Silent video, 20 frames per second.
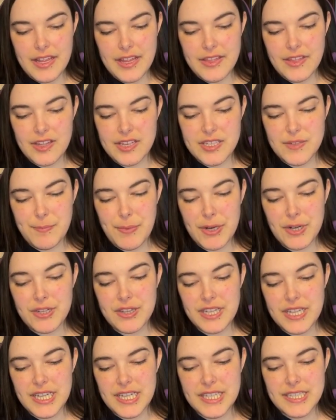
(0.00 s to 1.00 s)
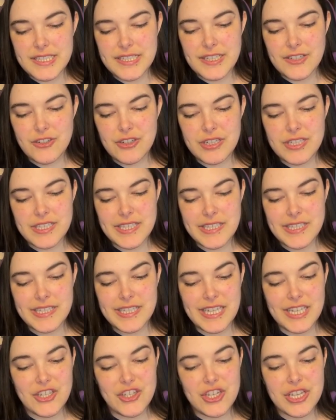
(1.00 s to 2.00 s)
the sparkling citrus
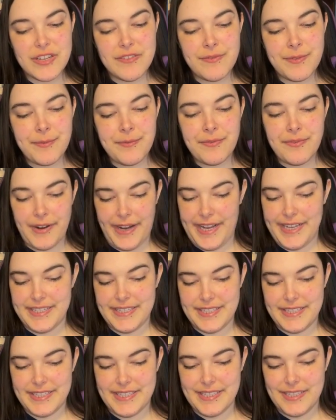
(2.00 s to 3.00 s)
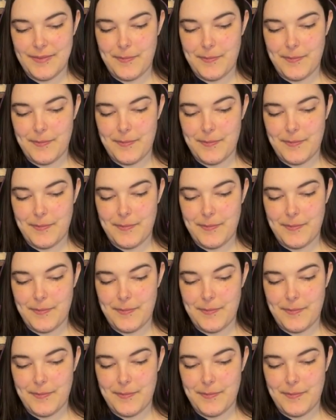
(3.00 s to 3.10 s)
sensation from France.